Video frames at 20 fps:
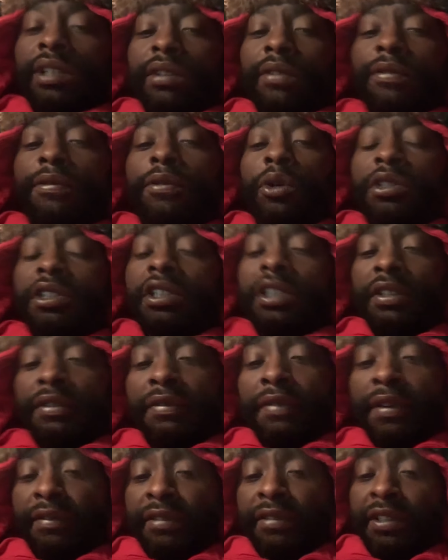14,
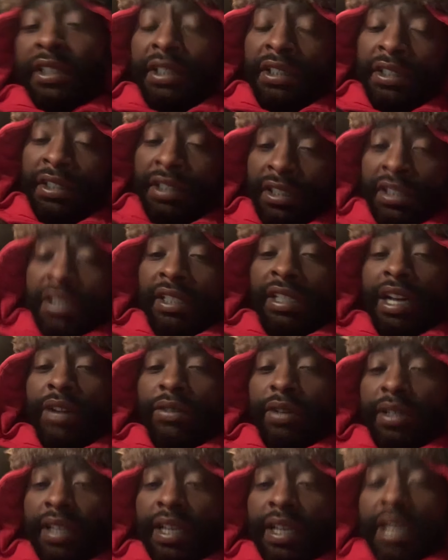15, 16
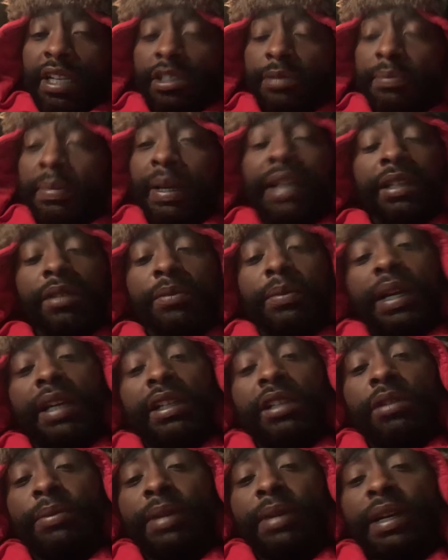hour days back to
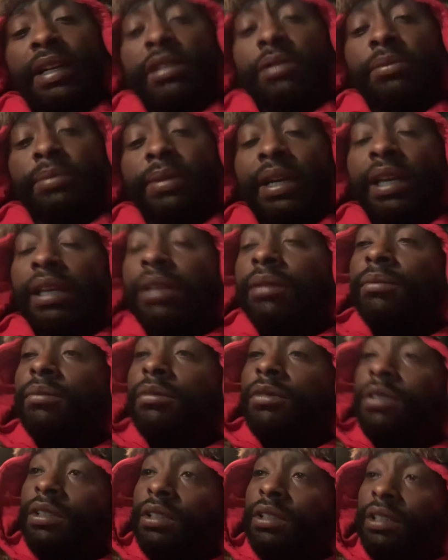back to back to back,
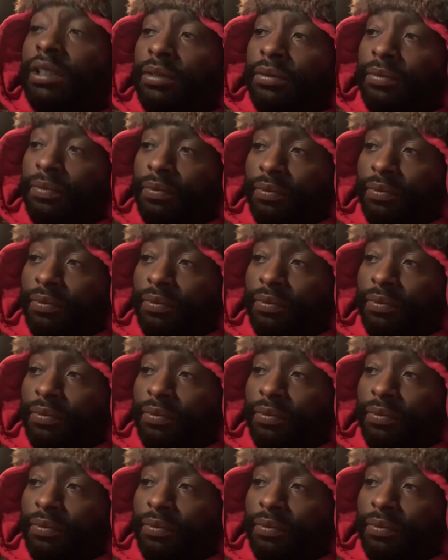you know,